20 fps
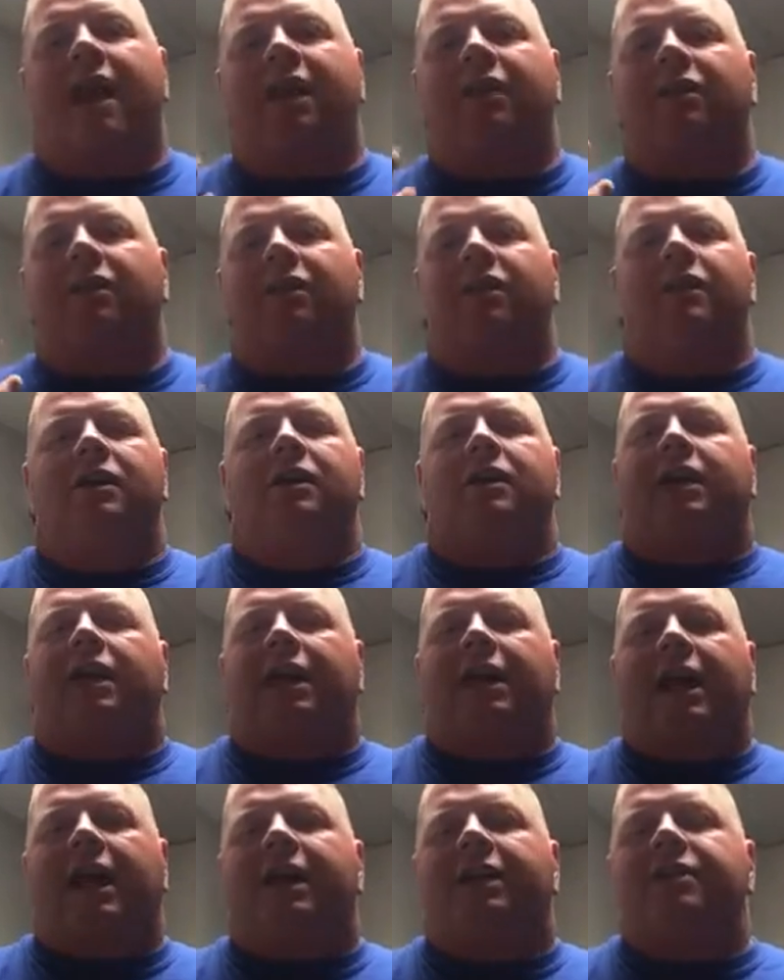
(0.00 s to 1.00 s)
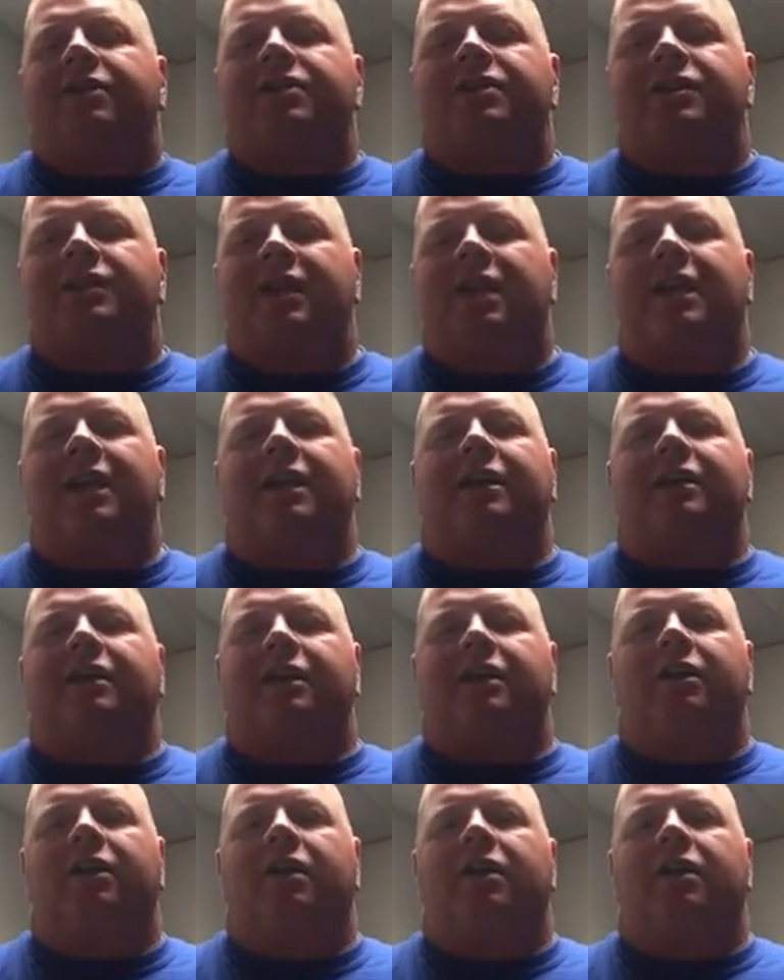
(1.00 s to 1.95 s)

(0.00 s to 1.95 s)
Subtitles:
And I understand,